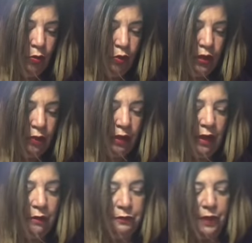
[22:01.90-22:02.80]
We're going to
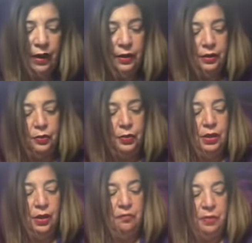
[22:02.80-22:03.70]
clarify the
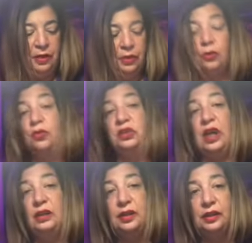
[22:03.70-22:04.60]
Three of Pentacles
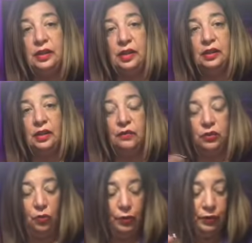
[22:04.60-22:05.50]
and the Six of
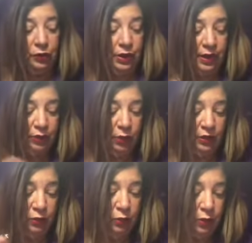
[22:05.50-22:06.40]
Swords, okay? So
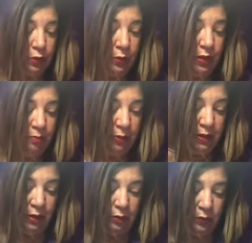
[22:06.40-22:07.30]
let's do the Three of
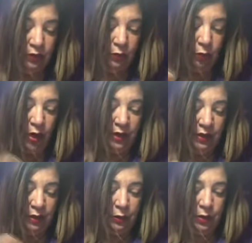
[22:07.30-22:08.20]
Pentacles here. Why is
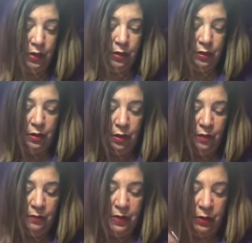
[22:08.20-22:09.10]
the Three
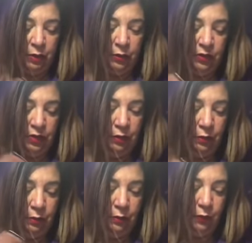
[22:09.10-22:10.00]
of Pentacles here
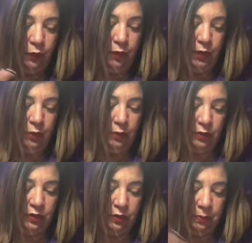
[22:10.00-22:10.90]
for
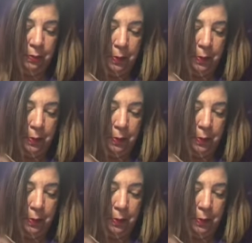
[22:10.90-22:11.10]
Leos?